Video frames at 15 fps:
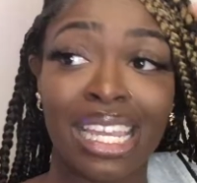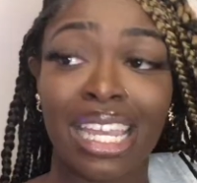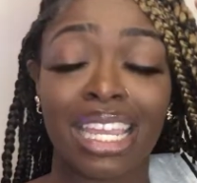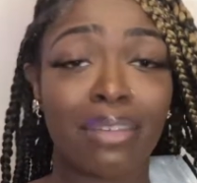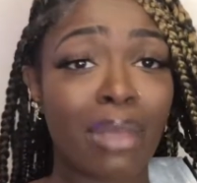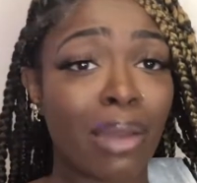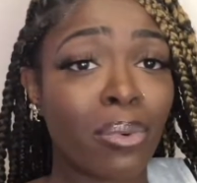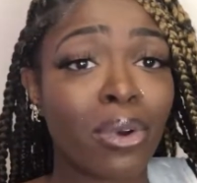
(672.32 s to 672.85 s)

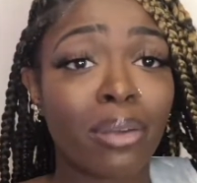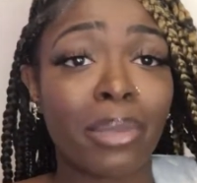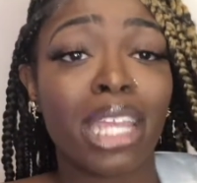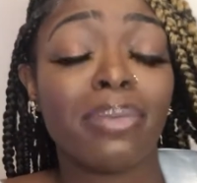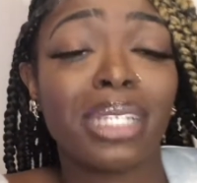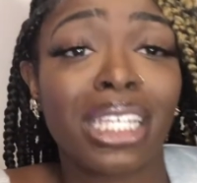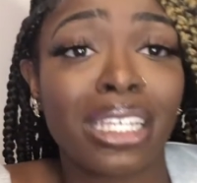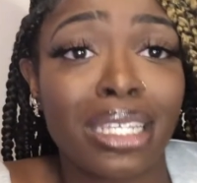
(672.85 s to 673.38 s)
And my poor
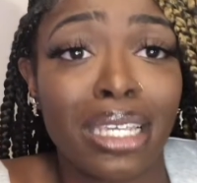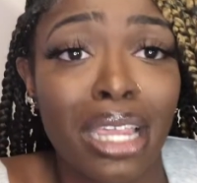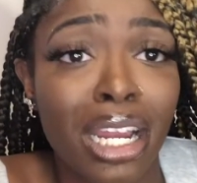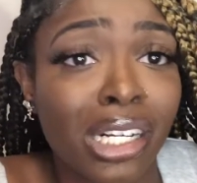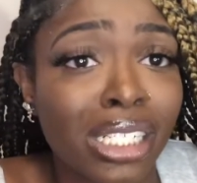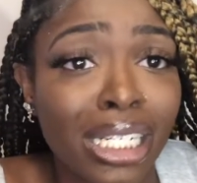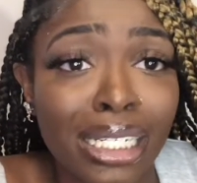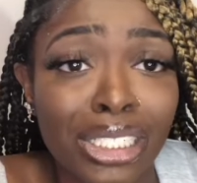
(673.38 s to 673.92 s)
baby
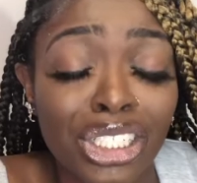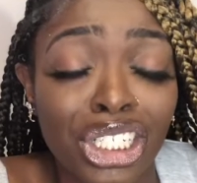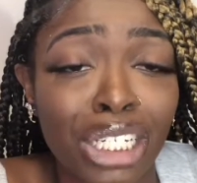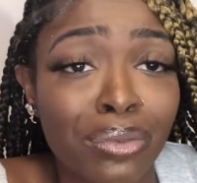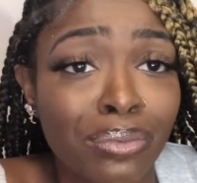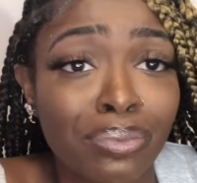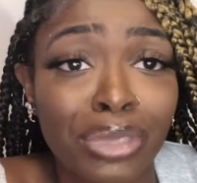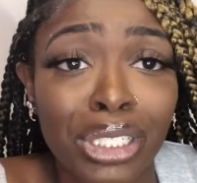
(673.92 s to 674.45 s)
Kiera,
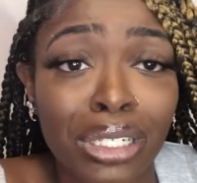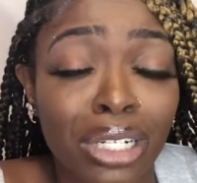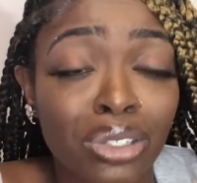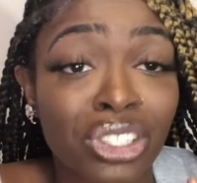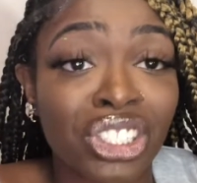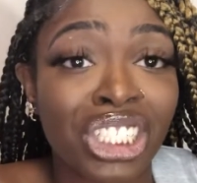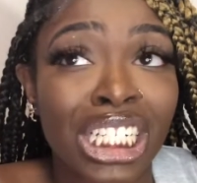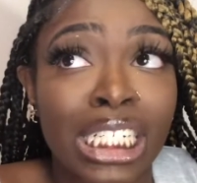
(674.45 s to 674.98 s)

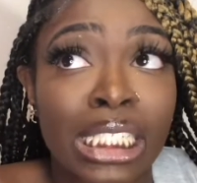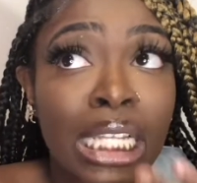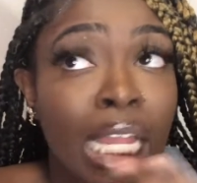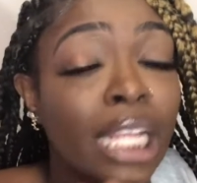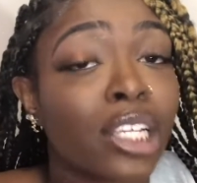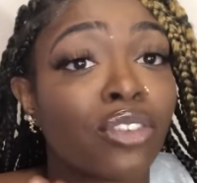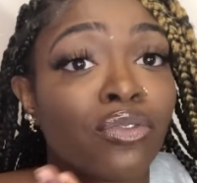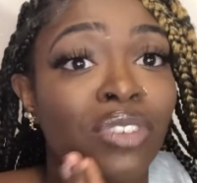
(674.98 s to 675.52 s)
she's
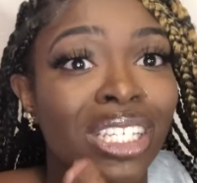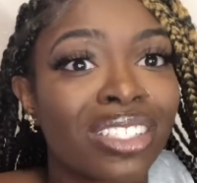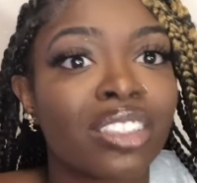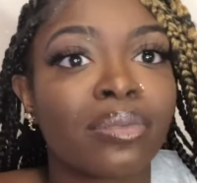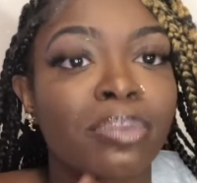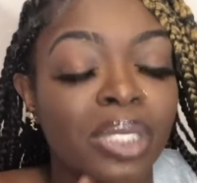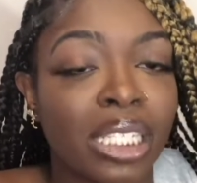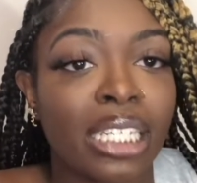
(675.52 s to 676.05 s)
like
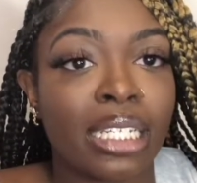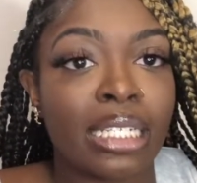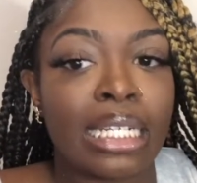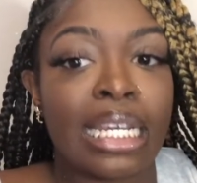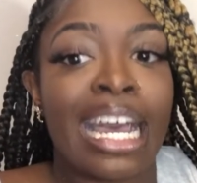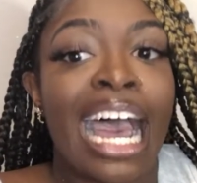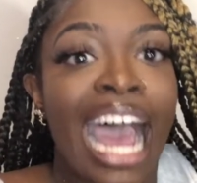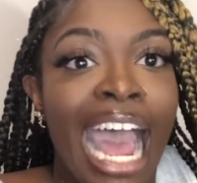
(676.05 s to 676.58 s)
visibly
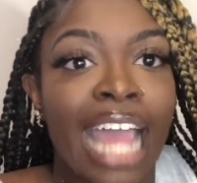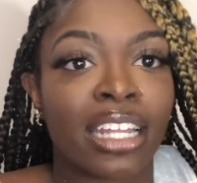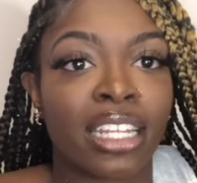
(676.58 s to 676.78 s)
hot.